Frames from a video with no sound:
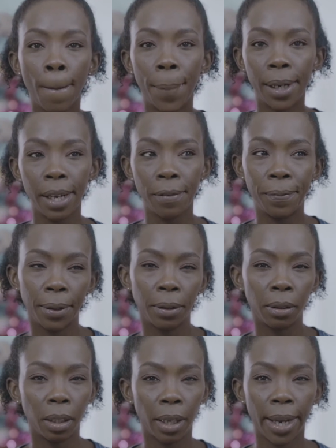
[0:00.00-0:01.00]
but I
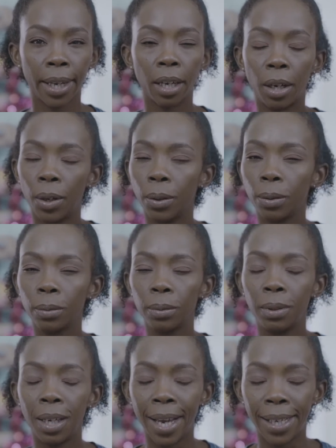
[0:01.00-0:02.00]
felt like, oh,
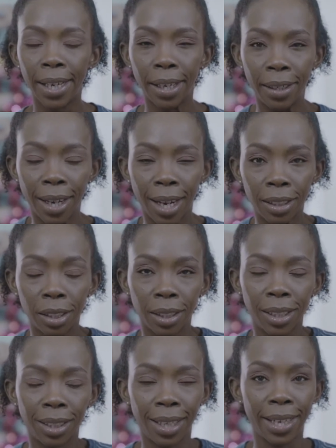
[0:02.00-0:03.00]
I can
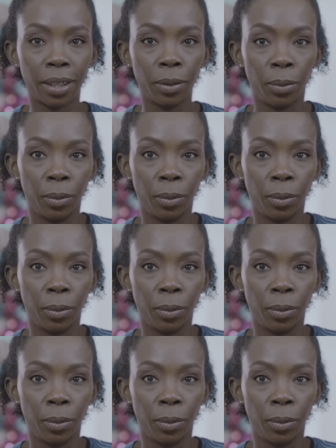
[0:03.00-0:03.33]
actually like